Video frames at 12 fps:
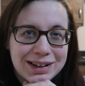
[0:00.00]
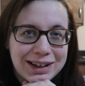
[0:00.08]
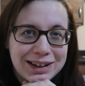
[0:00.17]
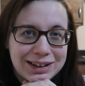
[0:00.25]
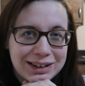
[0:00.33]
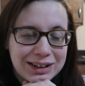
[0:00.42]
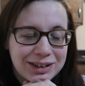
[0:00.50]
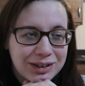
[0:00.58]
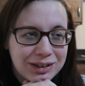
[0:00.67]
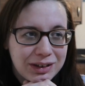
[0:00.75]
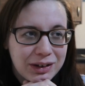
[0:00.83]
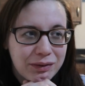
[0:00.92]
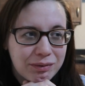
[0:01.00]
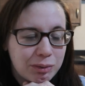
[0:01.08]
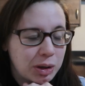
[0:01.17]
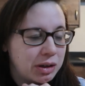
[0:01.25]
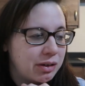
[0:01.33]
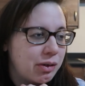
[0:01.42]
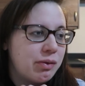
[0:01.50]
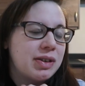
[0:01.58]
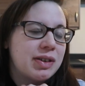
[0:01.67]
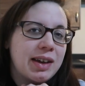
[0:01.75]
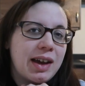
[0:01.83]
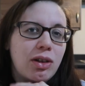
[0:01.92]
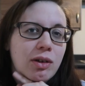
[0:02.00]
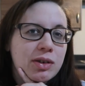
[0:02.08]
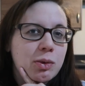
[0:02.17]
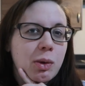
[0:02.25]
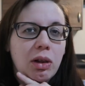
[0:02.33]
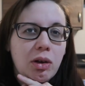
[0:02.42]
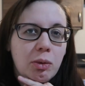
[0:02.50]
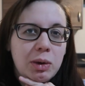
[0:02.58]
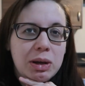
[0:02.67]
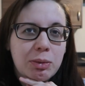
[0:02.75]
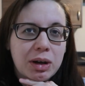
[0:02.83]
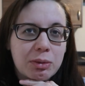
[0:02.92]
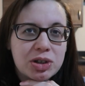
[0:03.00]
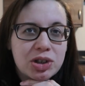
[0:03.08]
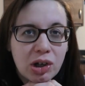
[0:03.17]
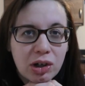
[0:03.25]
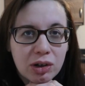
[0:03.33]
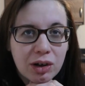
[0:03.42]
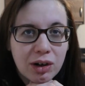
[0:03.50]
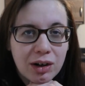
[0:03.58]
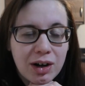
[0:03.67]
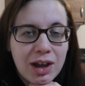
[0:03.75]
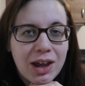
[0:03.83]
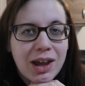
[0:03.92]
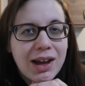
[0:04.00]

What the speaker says: Like, well, obviously I lost quite a lot of weight when I was younger,